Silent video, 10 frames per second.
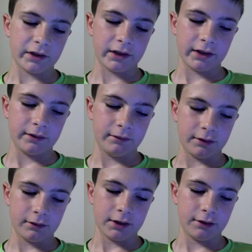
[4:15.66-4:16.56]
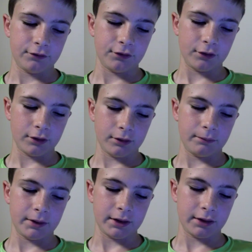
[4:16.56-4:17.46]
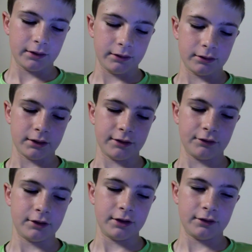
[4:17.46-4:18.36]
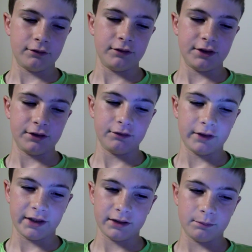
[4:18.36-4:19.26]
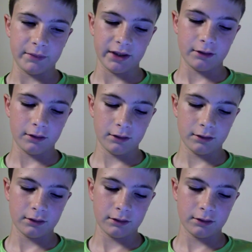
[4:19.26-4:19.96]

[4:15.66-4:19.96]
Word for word: I don't hunt for them, and I don't have good enough vision for that to matter.